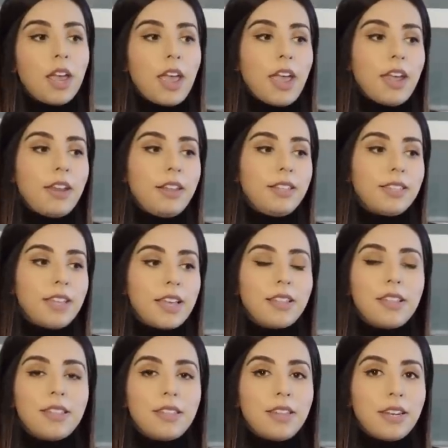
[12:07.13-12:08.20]
And it's
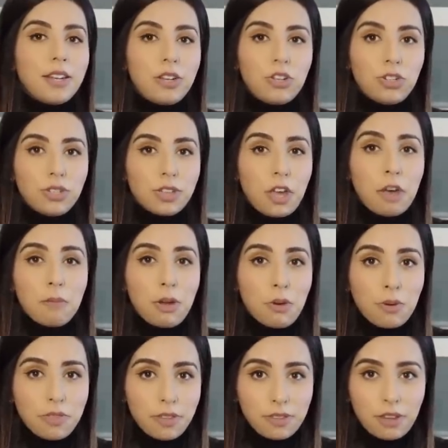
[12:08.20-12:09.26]
likely that they didn't just come
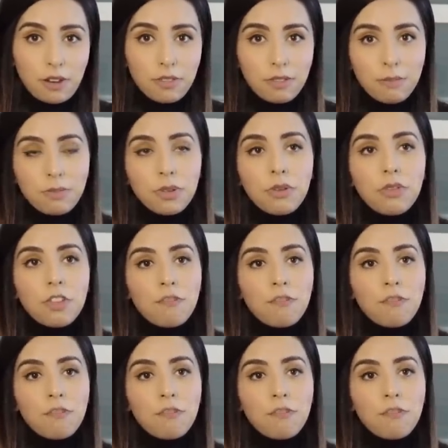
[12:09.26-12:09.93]
out with this out of the blue.